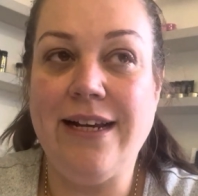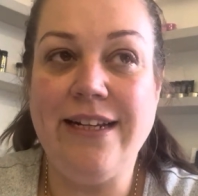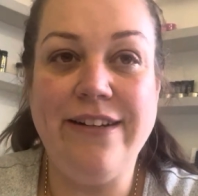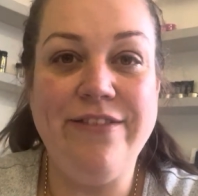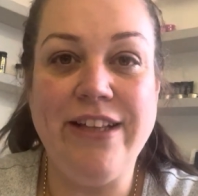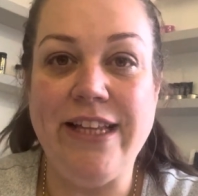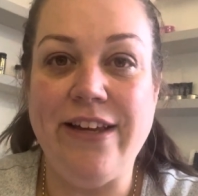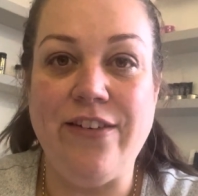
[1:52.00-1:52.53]

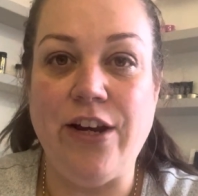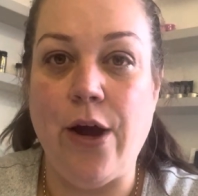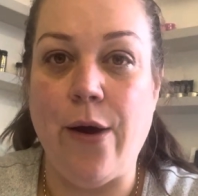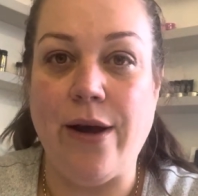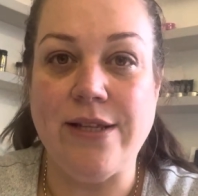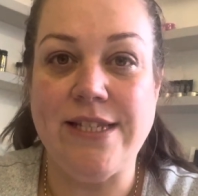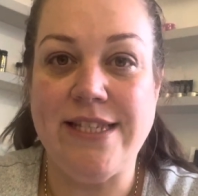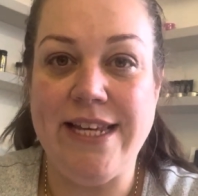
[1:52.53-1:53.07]
really even know
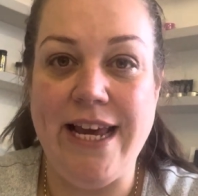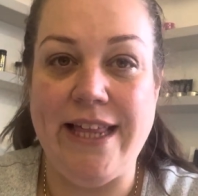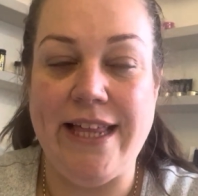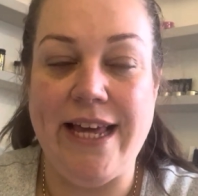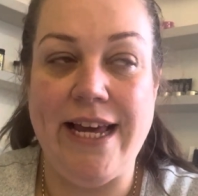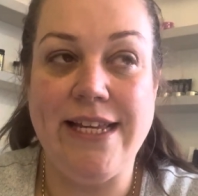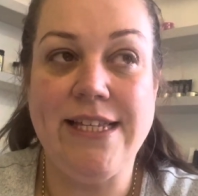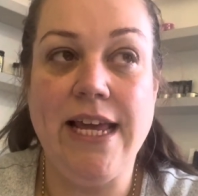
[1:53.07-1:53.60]
how to say
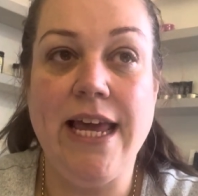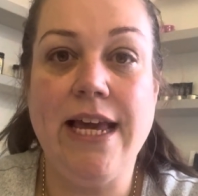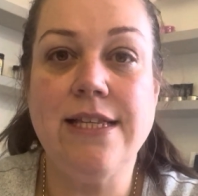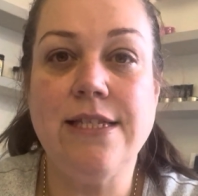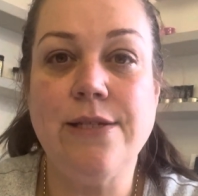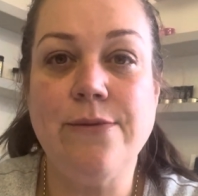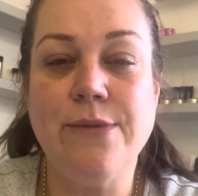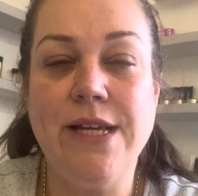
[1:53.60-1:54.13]
this, it can
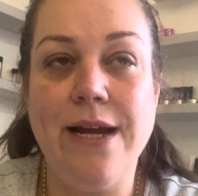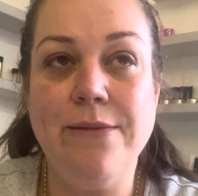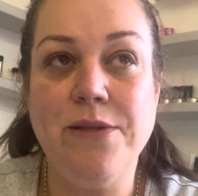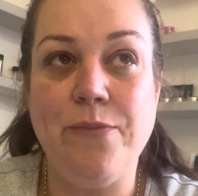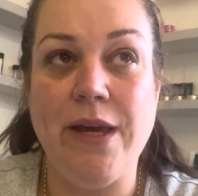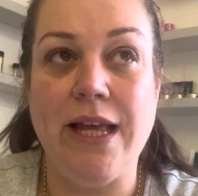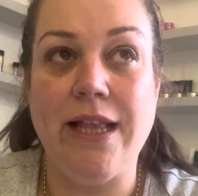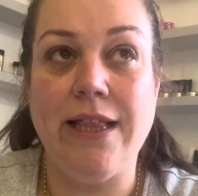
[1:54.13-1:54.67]
sometimes
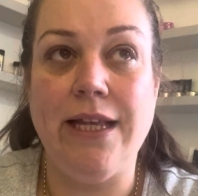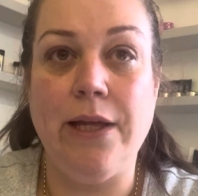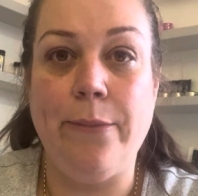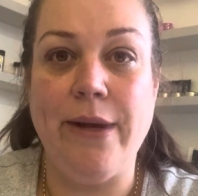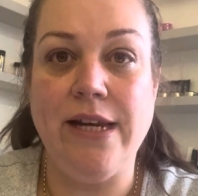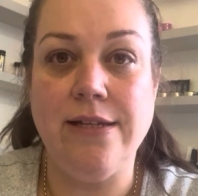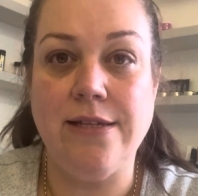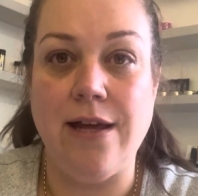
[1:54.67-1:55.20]
be a little
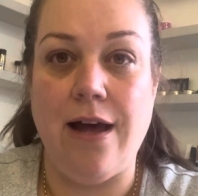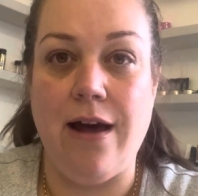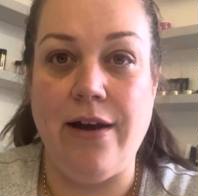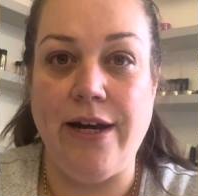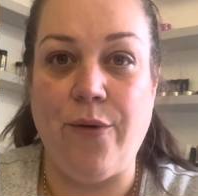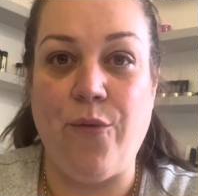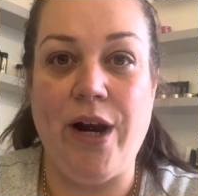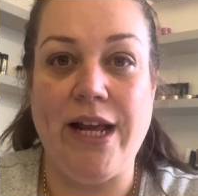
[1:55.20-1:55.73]
bit
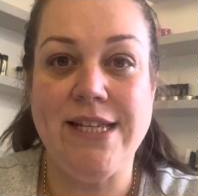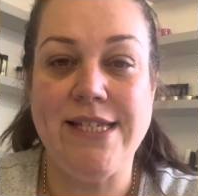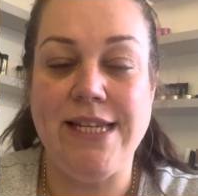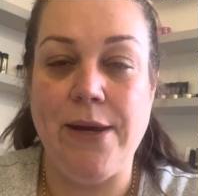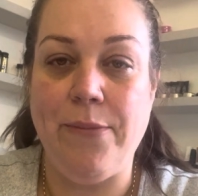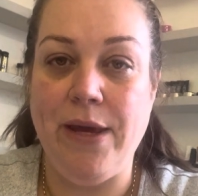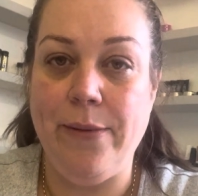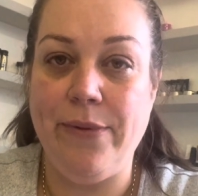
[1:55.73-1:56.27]
disheartening when I
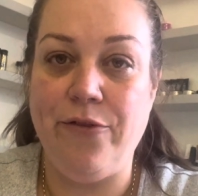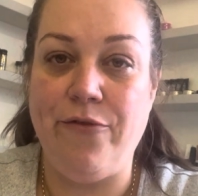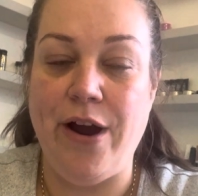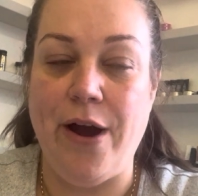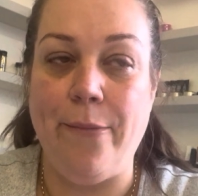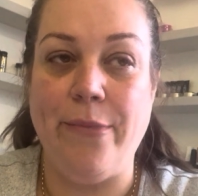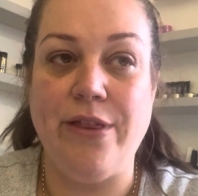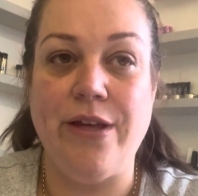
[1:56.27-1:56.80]
see people
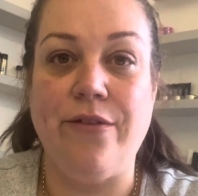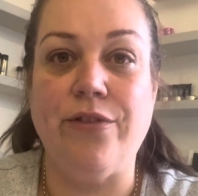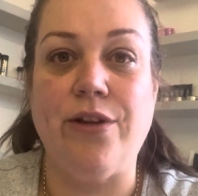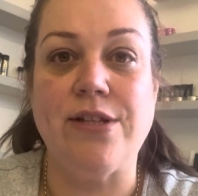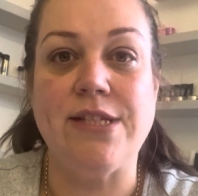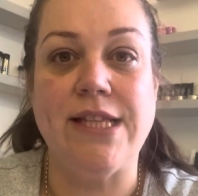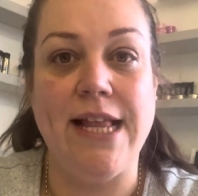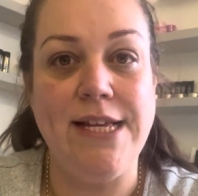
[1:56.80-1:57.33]
around me that have
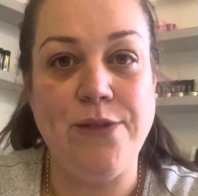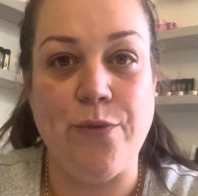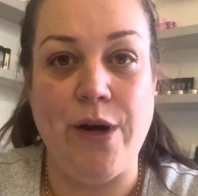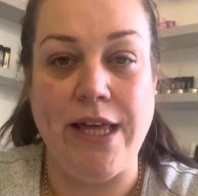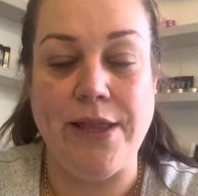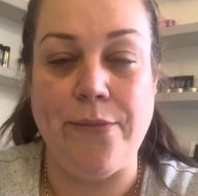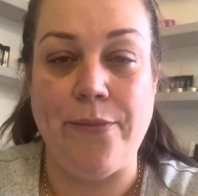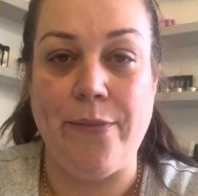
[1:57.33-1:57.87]
lost less
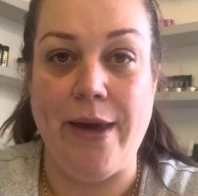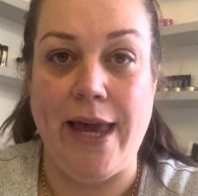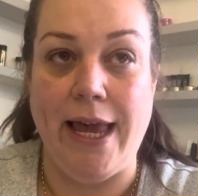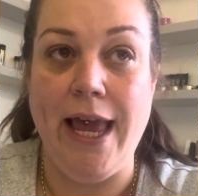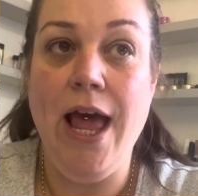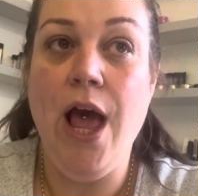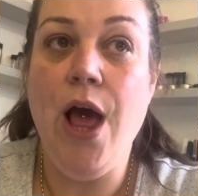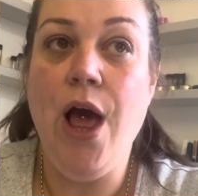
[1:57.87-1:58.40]
weight than me
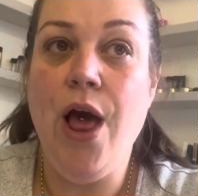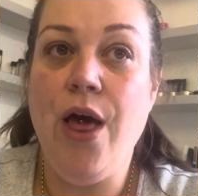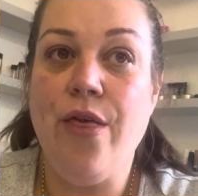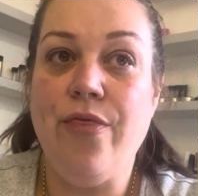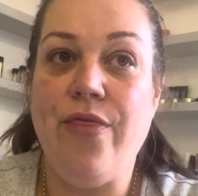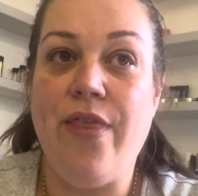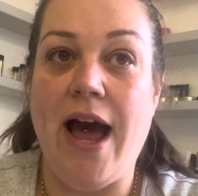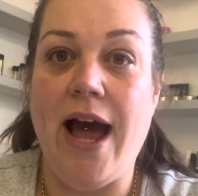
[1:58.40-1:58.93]

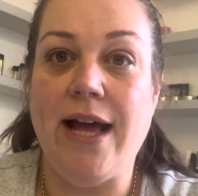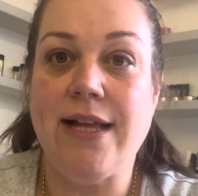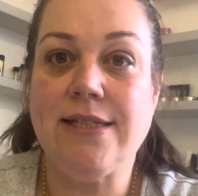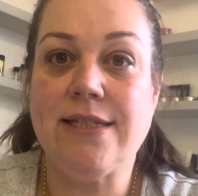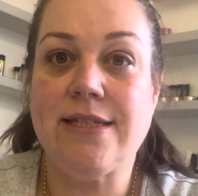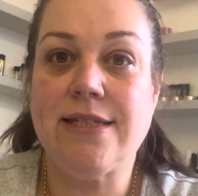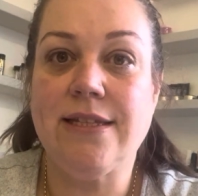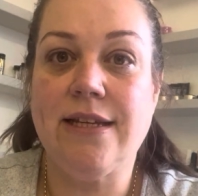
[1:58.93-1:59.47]

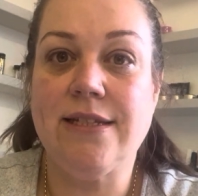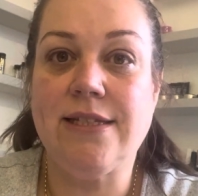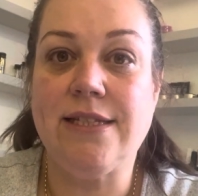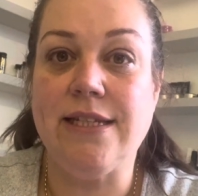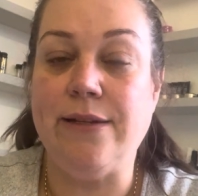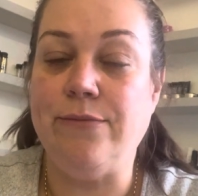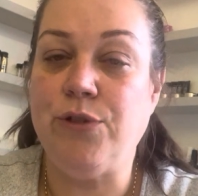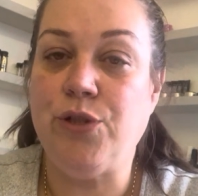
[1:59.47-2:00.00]
that
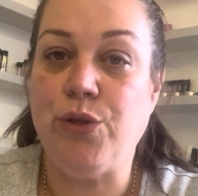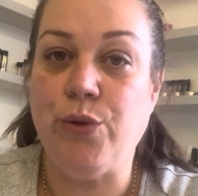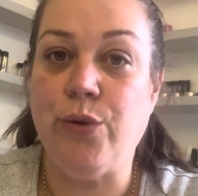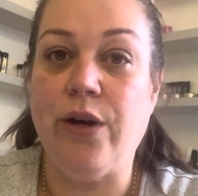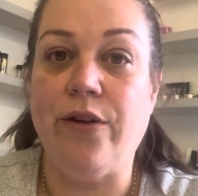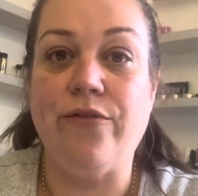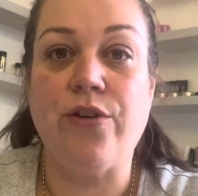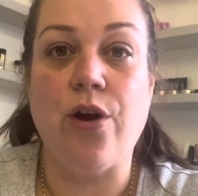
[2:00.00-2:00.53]
seem to
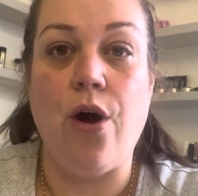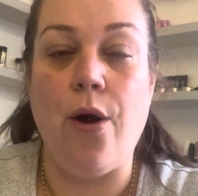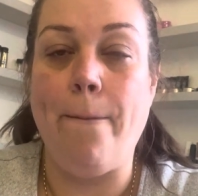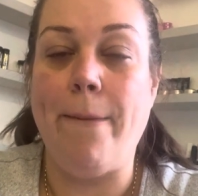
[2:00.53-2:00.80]
have got